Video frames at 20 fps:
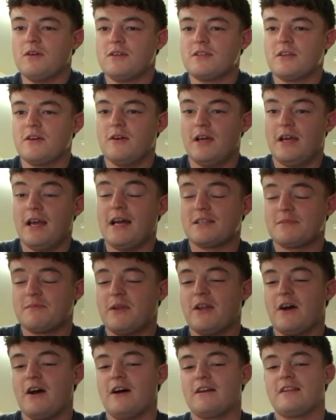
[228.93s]
So it has
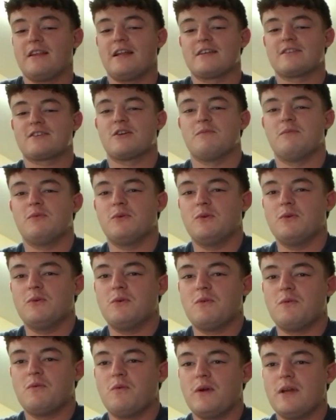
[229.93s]
been hard the last
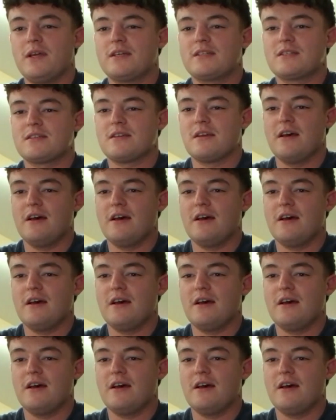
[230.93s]
couple weeks,